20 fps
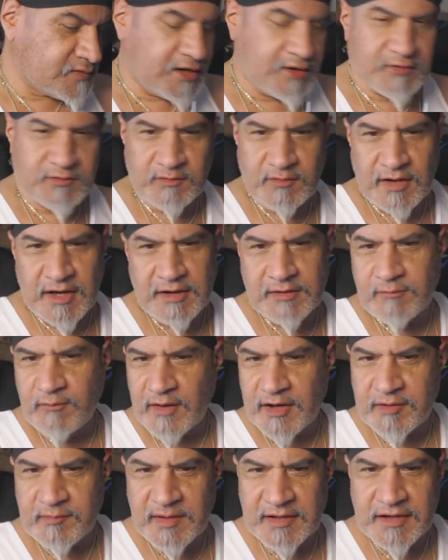I'd
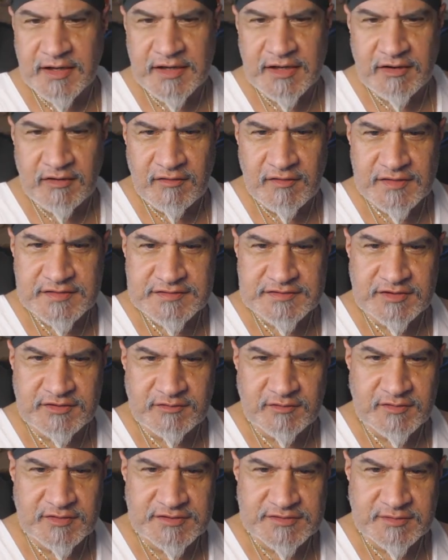recommend any artist,
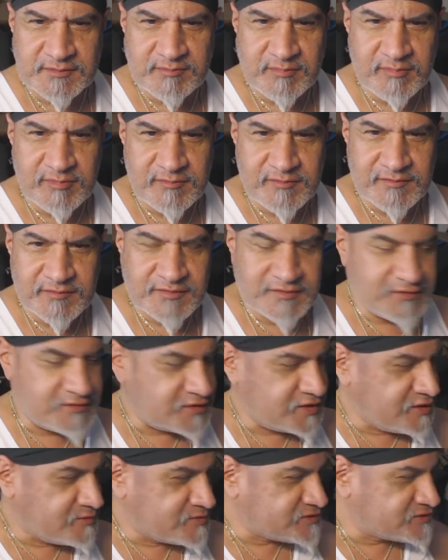because you
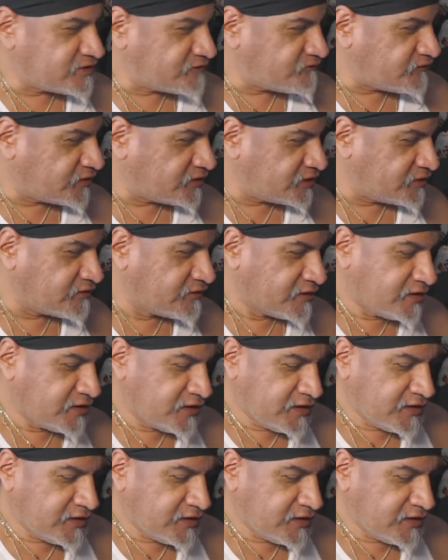can keep stuff on here.